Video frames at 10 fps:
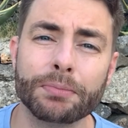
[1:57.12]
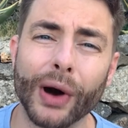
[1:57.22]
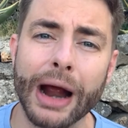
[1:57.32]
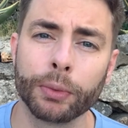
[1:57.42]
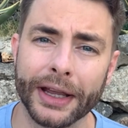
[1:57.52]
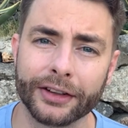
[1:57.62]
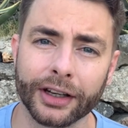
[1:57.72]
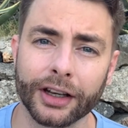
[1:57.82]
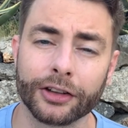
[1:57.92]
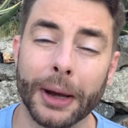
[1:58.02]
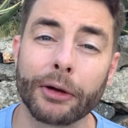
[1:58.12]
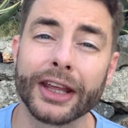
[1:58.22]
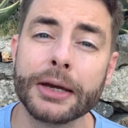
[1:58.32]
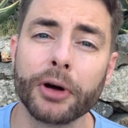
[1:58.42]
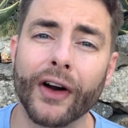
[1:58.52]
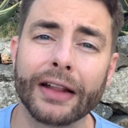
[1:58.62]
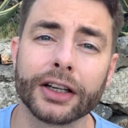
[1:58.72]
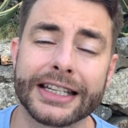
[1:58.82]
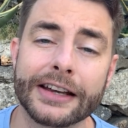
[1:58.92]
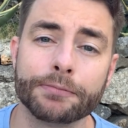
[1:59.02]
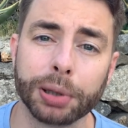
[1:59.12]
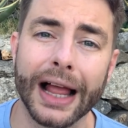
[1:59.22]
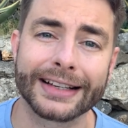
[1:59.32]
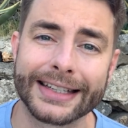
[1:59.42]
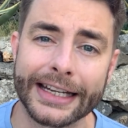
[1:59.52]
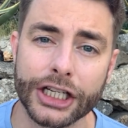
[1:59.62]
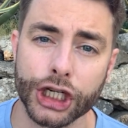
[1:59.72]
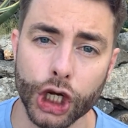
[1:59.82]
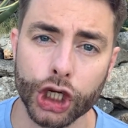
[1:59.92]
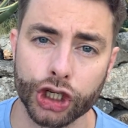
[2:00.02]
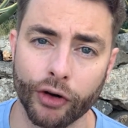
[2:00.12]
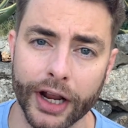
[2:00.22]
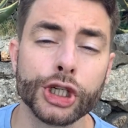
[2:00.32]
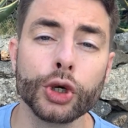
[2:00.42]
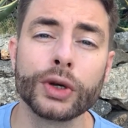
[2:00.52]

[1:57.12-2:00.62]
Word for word: browbeating us about the immorality of plastic surgery. Dude